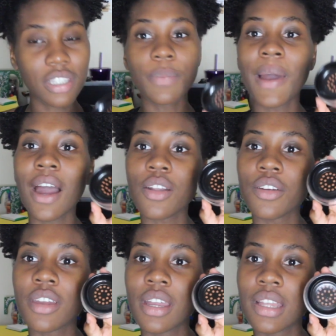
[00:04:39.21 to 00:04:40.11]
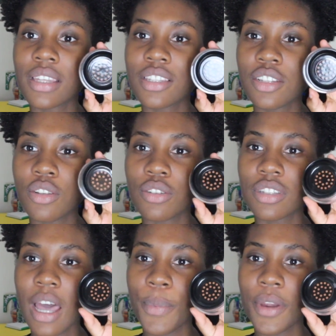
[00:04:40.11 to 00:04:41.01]
This is the powder. This is the little
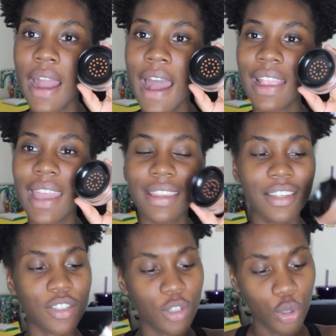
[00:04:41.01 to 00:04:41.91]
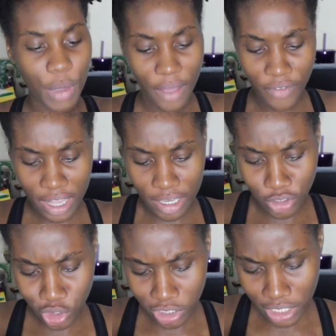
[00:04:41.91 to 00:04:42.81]
stopper. I like this a little bit. I find it
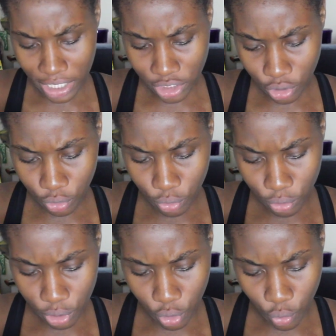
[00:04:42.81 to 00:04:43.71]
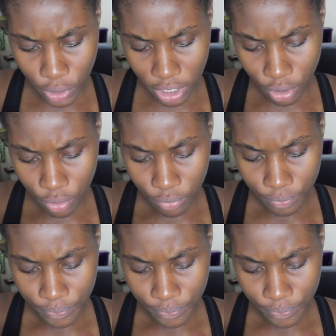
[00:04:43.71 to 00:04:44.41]
interesting that it's a cool little well.